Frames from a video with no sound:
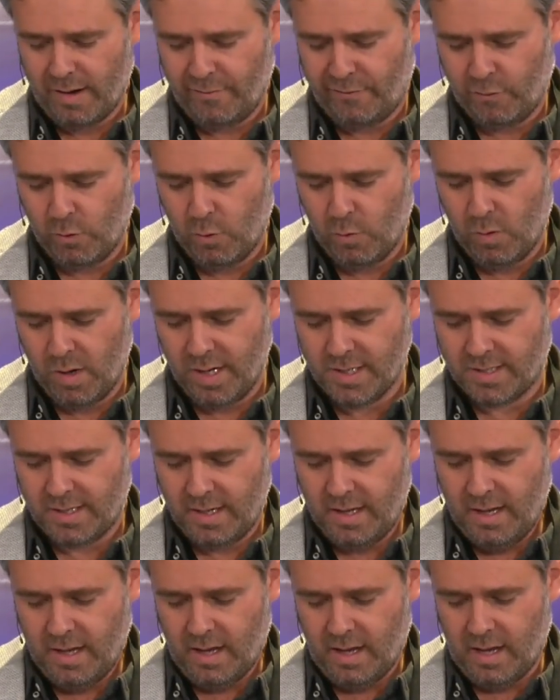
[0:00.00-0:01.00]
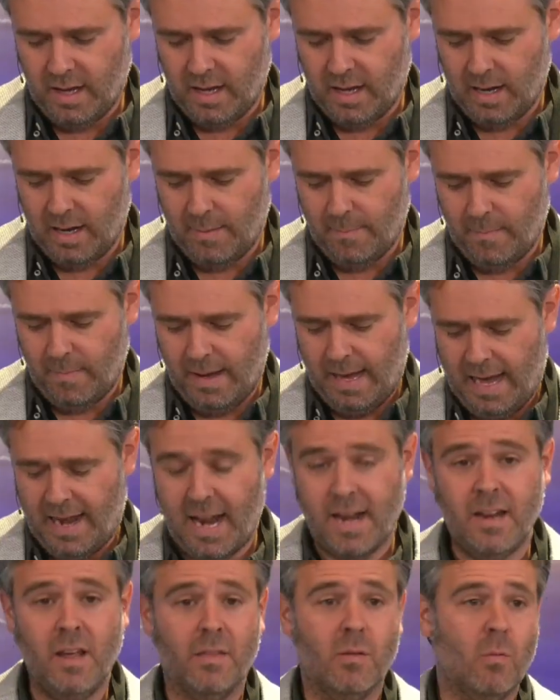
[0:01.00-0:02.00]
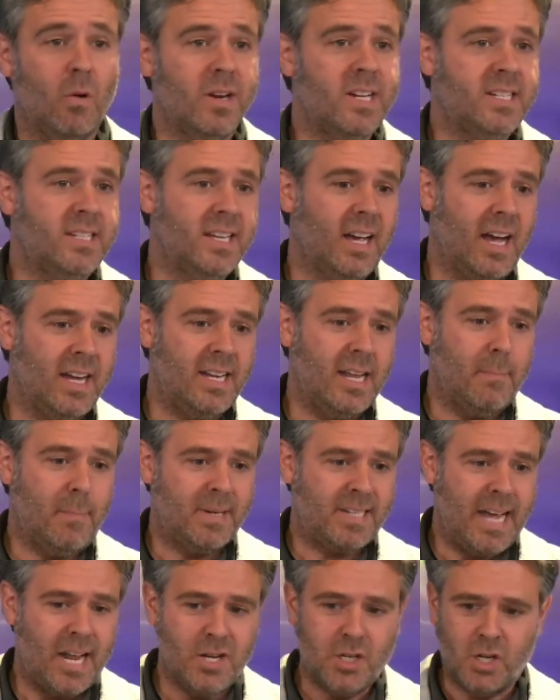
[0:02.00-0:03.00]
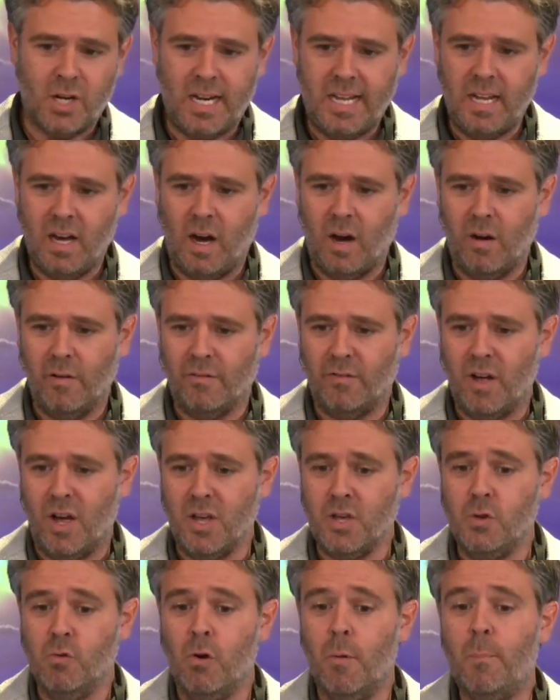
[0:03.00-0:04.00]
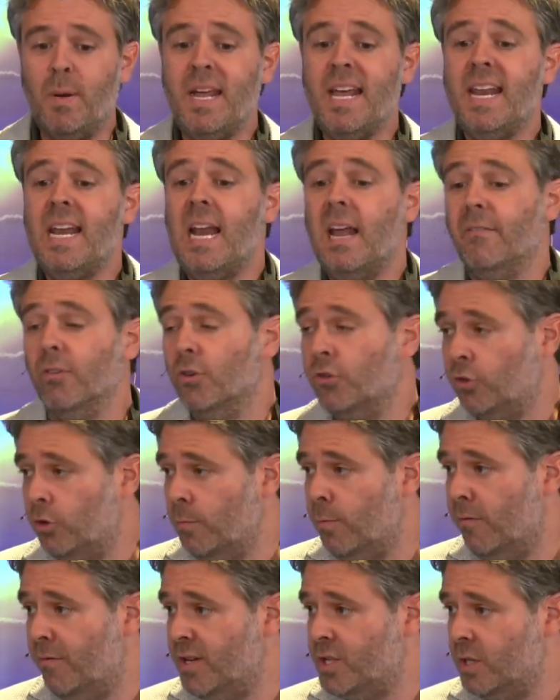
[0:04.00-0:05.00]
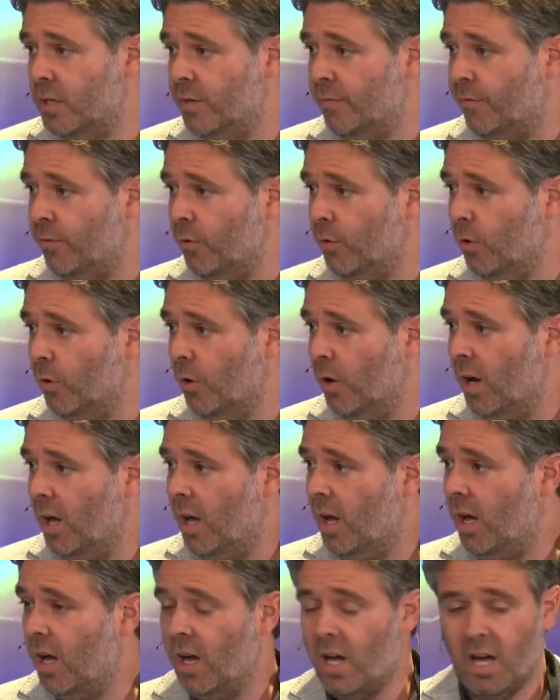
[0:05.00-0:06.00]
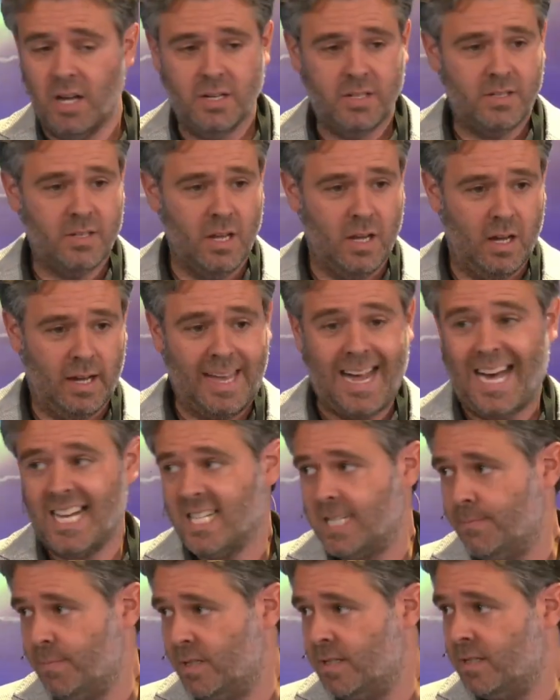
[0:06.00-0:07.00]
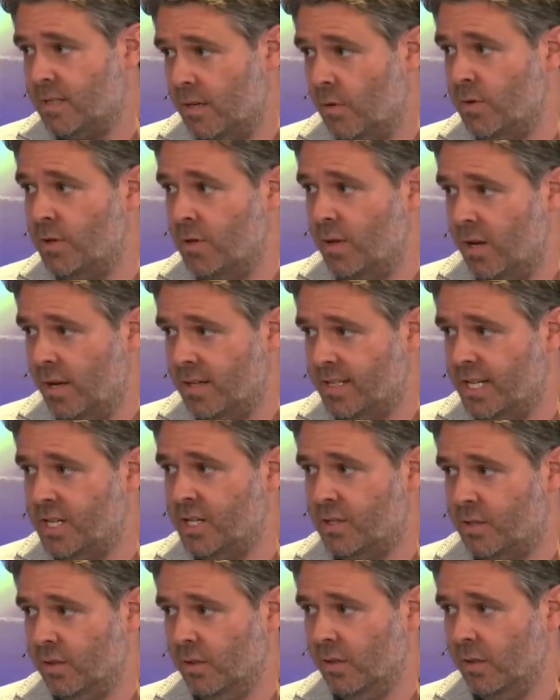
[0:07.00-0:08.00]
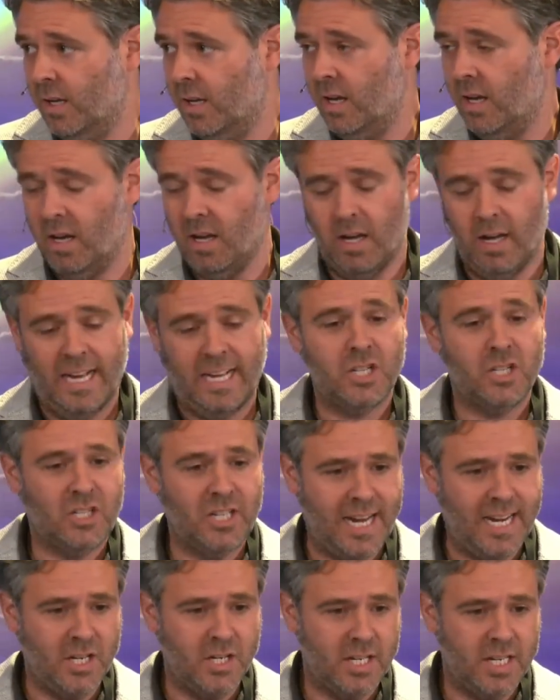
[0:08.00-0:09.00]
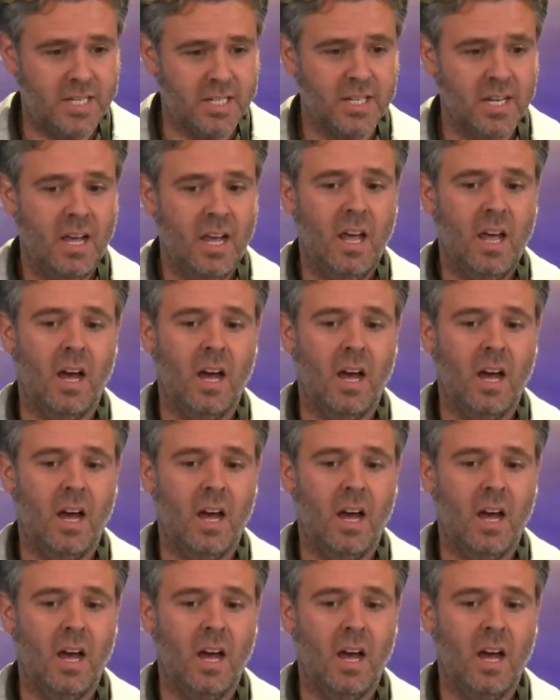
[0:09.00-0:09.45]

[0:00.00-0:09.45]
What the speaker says: forward. And then the other one is the idea potentially of a European level supervision for CASPs, so digital exchanges.